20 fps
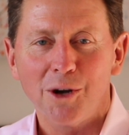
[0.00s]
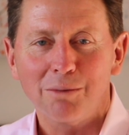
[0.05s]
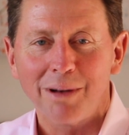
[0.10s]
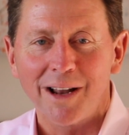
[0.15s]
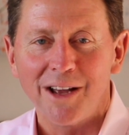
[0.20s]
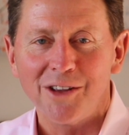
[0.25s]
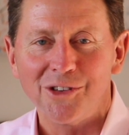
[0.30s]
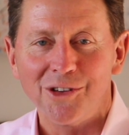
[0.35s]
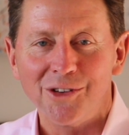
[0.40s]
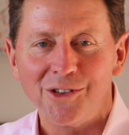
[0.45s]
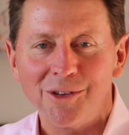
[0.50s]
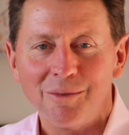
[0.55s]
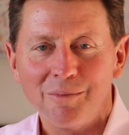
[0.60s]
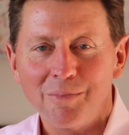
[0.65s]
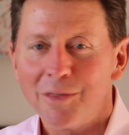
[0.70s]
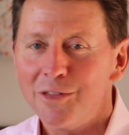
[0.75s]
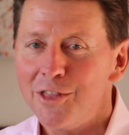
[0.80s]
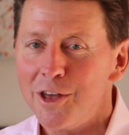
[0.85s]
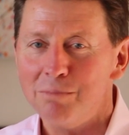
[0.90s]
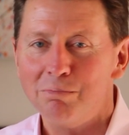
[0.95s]
workplaces.
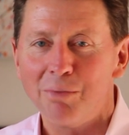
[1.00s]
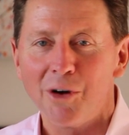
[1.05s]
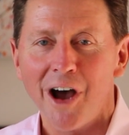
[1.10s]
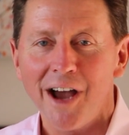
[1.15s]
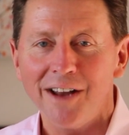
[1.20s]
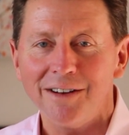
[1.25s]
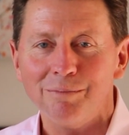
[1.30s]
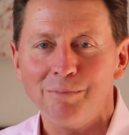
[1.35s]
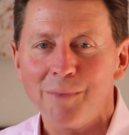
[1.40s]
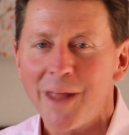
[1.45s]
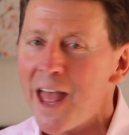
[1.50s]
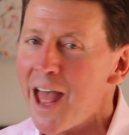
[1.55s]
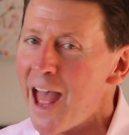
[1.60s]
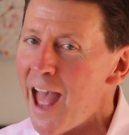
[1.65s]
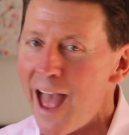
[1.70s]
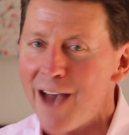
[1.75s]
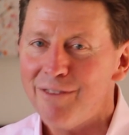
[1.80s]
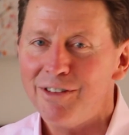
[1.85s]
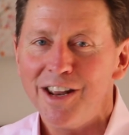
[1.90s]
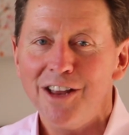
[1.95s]
They're bright,
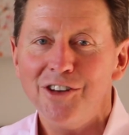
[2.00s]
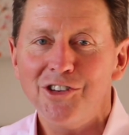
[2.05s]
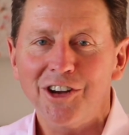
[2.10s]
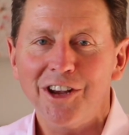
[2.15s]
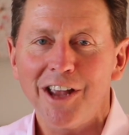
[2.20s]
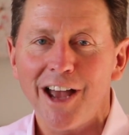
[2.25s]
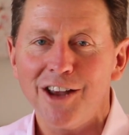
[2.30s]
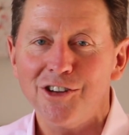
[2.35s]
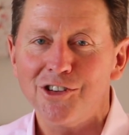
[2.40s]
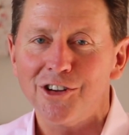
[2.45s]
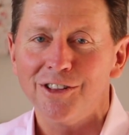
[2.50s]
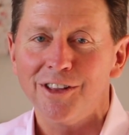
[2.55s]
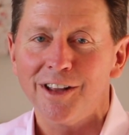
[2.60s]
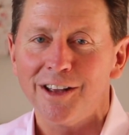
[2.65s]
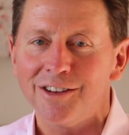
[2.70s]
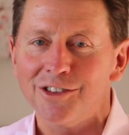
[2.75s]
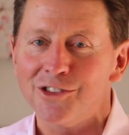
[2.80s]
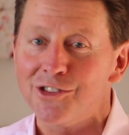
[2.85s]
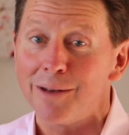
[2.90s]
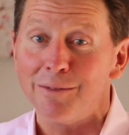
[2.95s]
have an education
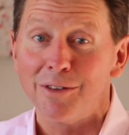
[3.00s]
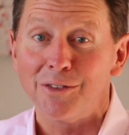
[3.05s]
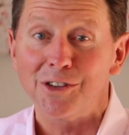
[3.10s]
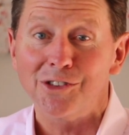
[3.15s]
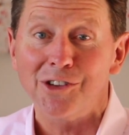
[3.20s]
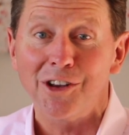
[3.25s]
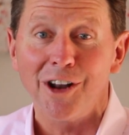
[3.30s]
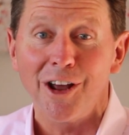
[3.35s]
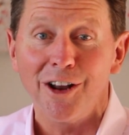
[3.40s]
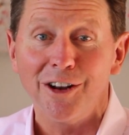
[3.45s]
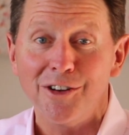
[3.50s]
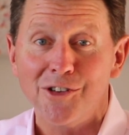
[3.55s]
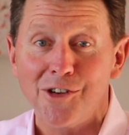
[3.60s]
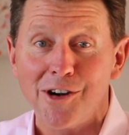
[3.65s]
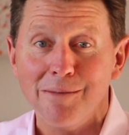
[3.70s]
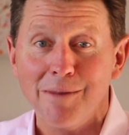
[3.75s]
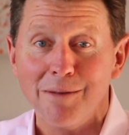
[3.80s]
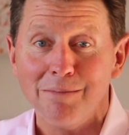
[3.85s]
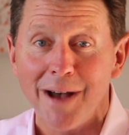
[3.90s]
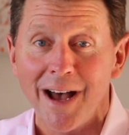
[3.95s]
that some of us can only
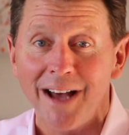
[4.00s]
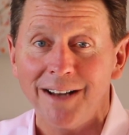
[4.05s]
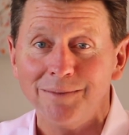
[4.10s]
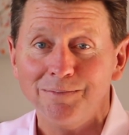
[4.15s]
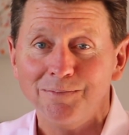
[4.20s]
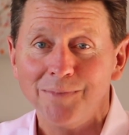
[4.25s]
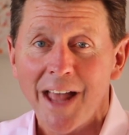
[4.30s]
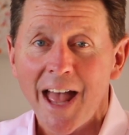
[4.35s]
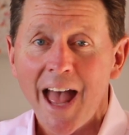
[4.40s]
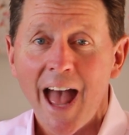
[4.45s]
dream about,